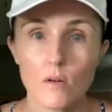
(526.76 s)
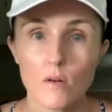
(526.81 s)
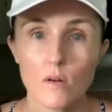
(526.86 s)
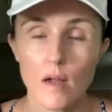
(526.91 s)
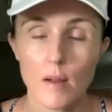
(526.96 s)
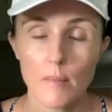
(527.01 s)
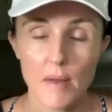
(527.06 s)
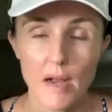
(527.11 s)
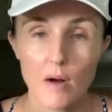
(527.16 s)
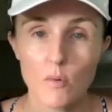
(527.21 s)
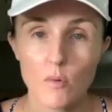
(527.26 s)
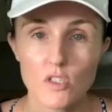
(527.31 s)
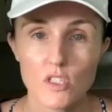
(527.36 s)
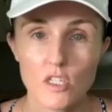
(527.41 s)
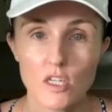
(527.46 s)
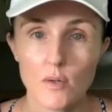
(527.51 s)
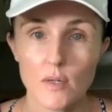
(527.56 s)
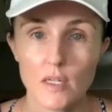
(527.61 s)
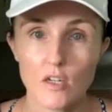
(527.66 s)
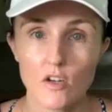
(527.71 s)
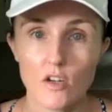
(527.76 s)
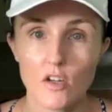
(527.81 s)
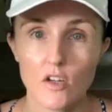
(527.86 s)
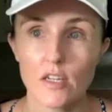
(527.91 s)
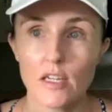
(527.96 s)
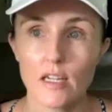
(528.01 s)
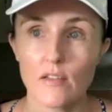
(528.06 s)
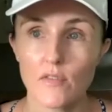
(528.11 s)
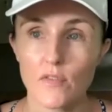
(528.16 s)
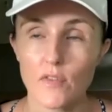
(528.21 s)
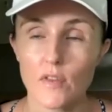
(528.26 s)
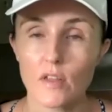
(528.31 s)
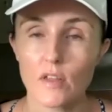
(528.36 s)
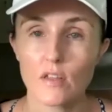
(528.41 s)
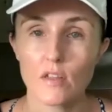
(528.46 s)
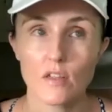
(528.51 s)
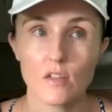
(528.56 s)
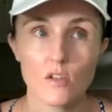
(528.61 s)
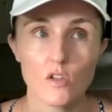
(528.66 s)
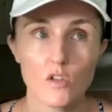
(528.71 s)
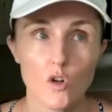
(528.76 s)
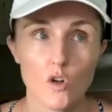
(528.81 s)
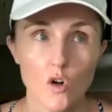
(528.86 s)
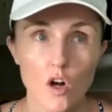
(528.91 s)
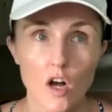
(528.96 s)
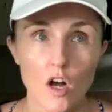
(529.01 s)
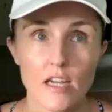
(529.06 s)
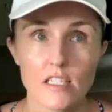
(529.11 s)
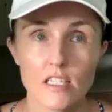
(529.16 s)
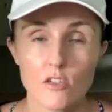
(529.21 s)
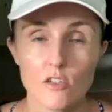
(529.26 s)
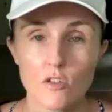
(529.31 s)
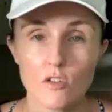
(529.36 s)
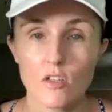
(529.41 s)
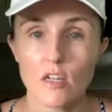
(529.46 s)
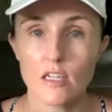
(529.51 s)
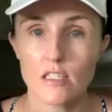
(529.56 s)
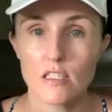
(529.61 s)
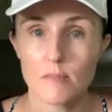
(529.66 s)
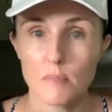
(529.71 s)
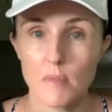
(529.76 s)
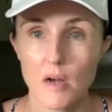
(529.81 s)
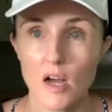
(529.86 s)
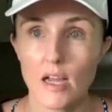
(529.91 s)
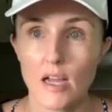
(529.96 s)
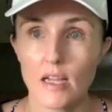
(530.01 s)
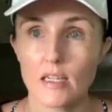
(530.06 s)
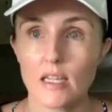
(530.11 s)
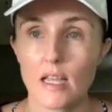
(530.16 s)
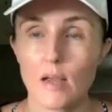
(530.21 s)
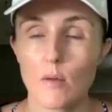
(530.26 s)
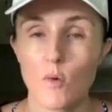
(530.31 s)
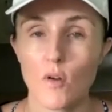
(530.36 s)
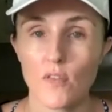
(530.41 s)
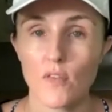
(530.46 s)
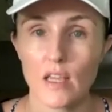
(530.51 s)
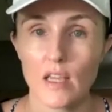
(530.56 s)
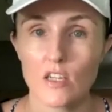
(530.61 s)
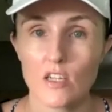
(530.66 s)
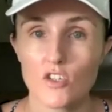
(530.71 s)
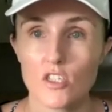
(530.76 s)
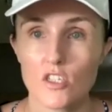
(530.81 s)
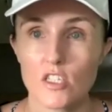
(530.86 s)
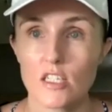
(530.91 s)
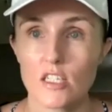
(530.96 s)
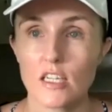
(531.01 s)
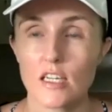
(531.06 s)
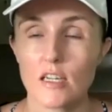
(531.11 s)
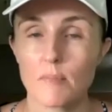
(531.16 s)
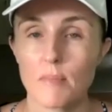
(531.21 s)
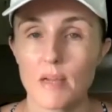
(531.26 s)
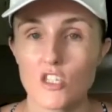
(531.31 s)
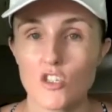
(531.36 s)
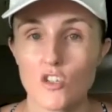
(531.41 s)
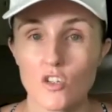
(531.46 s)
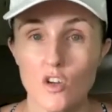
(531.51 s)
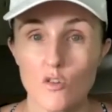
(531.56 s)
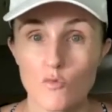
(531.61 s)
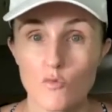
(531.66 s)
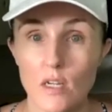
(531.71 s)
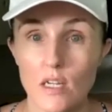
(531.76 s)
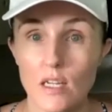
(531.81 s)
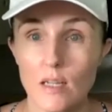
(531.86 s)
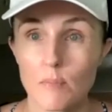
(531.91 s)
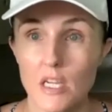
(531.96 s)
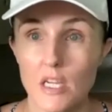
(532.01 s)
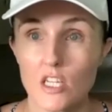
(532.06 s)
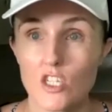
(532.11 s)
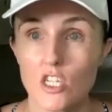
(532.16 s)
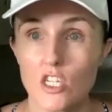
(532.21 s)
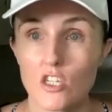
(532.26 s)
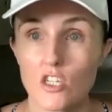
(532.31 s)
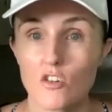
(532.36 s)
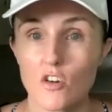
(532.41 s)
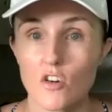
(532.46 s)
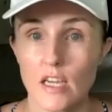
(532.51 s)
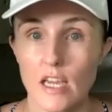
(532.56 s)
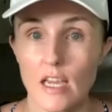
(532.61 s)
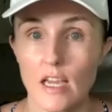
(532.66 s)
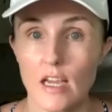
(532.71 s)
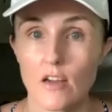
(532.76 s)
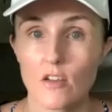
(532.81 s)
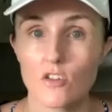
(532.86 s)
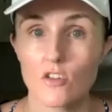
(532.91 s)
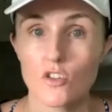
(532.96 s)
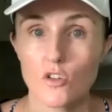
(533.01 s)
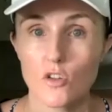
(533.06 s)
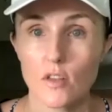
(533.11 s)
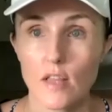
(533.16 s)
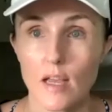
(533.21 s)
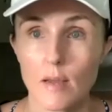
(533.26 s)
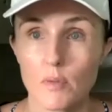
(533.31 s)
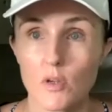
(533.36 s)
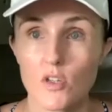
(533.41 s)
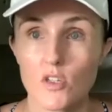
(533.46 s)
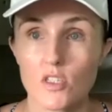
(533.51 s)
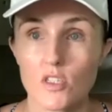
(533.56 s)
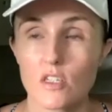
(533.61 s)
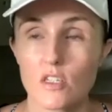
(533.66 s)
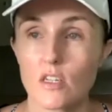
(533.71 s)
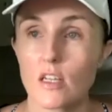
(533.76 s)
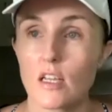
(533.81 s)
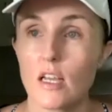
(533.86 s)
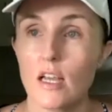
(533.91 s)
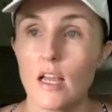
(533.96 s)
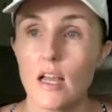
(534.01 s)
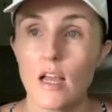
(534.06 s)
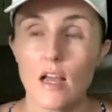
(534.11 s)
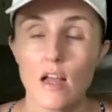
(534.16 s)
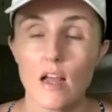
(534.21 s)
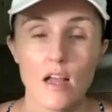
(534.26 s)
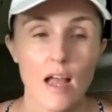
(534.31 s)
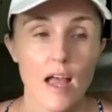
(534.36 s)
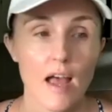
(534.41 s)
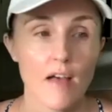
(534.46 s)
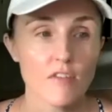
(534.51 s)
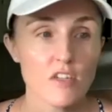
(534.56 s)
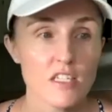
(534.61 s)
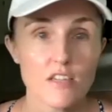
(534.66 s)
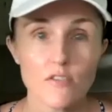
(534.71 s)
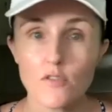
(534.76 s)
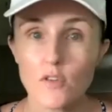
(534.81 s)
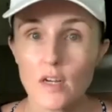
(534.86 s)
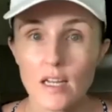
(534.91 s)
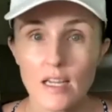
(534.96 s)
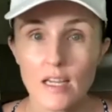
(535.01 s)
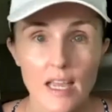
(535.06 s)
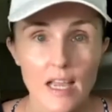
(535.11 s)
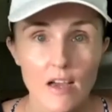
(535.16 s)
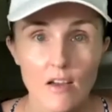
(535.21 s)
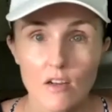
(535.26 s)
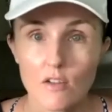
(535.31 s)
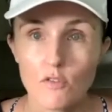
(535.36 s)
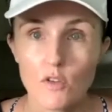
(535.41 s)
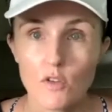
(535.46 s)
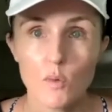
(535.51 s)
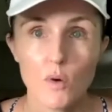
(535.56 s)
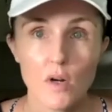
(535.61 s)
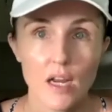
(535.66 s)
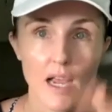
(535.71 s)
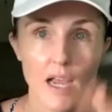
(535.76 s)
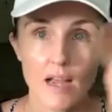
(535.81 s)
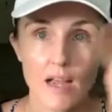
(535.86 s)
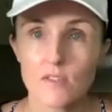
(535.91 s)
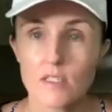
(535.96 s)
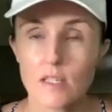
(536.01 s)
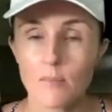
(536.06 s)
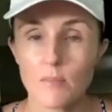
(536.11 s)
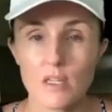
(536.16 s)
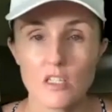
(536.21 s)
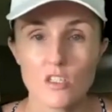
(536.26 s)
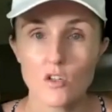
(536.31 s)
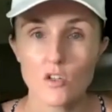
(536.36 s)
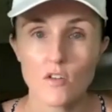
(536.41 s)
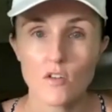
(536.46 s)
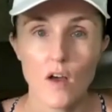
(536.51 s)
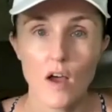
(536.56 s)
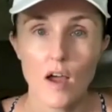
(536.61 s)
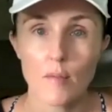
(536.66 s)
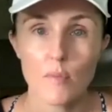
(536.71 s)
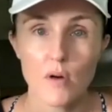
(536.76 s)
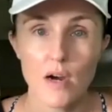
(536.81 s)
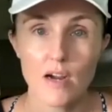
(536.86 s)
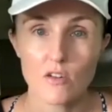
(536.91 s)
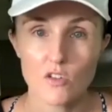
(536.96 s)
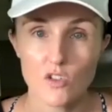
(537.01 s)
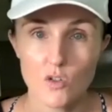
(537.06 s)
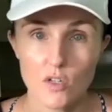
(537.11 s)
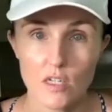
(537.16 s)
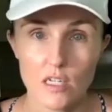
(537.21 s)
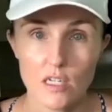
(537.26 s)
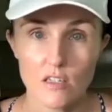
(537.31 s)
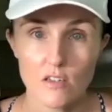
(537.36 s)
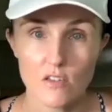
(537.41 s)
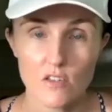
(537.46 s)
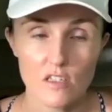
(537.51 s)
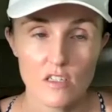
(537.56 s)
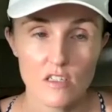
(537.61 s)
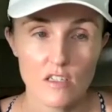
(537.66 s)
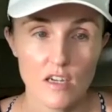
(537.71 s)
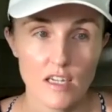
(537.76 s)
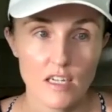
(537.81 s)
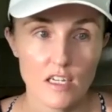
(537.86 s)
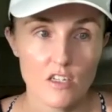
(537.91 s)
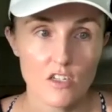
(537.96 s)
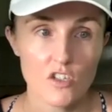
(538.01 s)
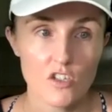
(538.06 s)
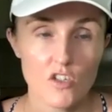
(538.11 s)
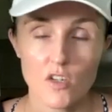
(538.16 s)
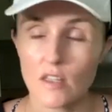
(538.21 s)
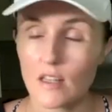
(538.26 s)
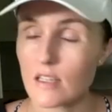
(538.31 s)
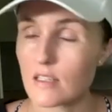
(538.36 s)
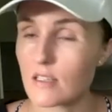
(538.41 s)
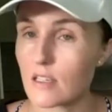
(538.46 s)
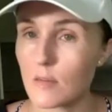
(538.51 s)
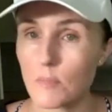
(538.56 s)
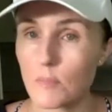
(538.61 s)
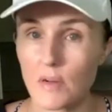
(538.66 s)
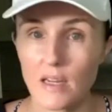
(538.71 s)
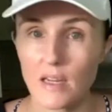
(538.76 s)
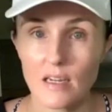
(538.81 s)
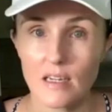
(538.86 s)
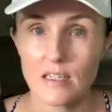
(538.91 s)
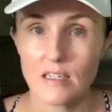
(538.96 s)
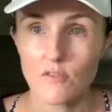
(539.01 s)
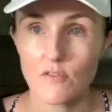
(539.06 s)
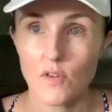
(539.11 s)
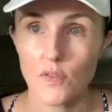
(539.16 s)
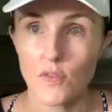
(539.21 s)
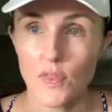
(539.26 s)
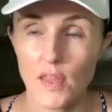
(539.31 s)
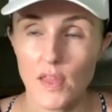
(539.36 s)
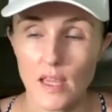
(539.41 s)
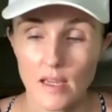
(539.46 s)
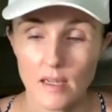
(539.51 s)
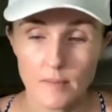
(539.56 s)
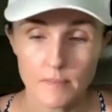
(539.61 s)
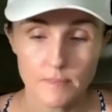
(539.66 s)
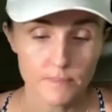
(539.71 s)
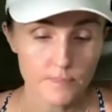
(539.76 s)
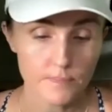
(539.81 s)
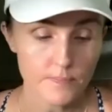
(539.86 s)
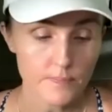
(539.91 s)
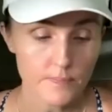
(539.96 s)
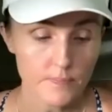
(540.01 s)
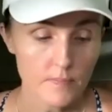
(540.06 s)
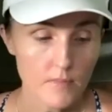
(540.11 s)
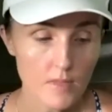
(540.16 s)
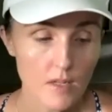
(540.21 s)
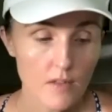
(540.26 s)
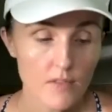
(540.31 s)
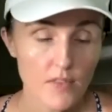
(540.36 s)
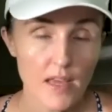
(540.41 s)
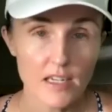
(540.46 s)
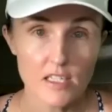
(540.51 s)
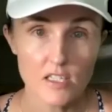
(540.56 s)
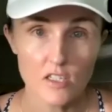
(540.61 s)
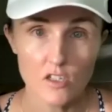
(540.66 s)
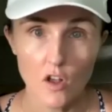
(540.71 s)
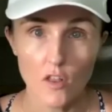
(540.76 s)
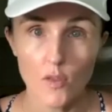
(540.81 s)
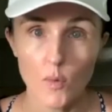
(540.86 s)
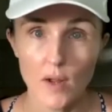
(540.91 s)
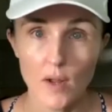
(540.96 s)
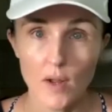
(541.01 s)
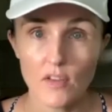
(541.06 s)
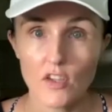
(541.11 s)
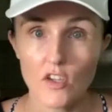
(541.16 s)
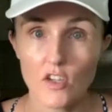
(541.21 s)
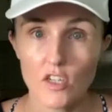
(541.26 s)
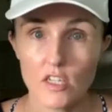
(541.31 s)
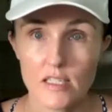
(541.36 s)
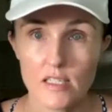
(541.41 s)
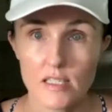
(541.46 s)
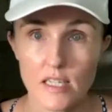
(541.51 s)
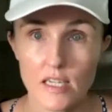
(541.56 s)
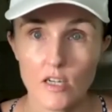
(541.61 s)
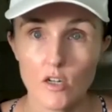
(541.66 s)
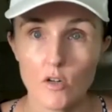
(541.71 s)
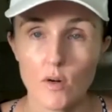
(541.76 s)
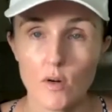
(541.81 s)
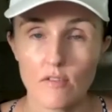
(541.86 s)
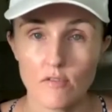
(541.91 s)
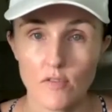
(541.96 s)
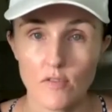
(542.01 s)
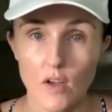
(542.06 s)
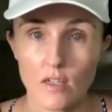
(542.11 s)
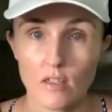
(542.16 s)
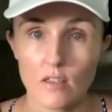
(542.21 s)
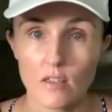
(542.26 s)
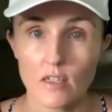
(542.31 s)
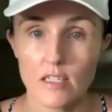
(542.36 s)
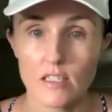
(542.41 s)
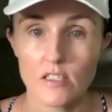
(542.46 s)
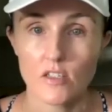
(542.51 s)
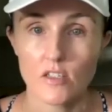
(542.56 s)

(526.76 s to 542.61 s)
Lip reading: what's going on in your ideal client's mind and what they're interested in, and make sure you're really pitching your account to that person. Have a different account if you want to have something sort of highbrow and talking to the design industry. That's a completely different thing. That is not the way that you're going to sell and find clients on